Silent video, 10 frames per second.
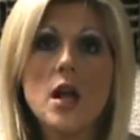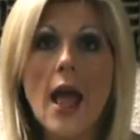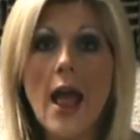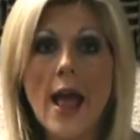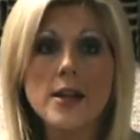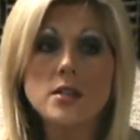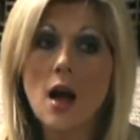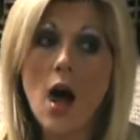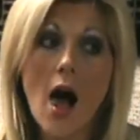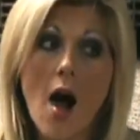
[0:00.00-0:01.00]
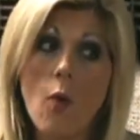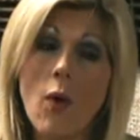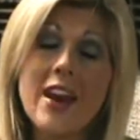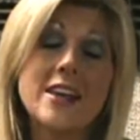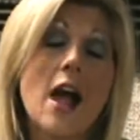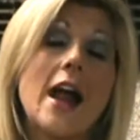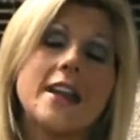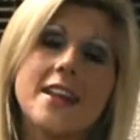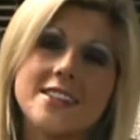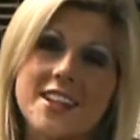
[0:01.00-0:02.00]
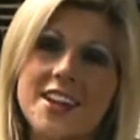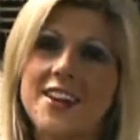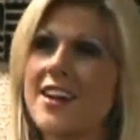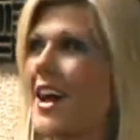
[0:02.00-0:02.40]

And what I, I didn't get to hear it.